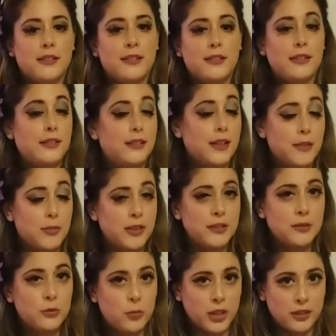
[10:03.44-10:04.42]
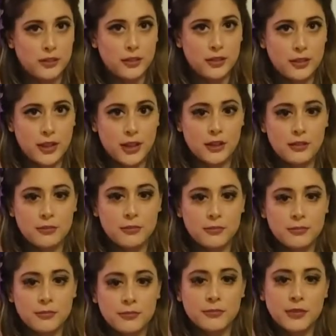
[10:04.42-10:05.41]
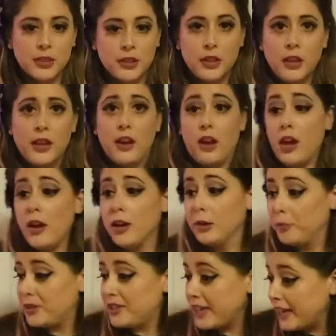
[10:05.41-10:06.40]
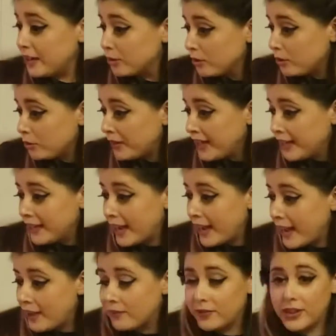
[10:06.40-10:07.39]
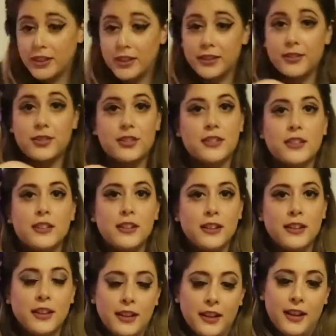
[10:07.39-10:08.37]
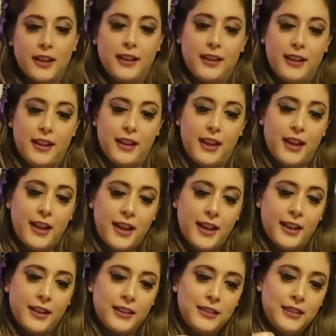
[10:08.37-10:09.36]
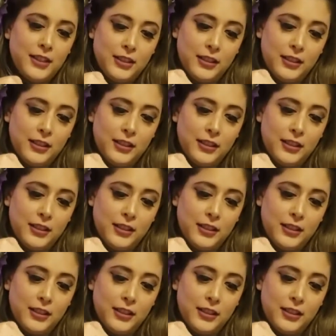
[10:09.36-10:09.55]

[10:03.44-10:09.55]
a lemon wheel in there. Oh, potato, you can't have this. And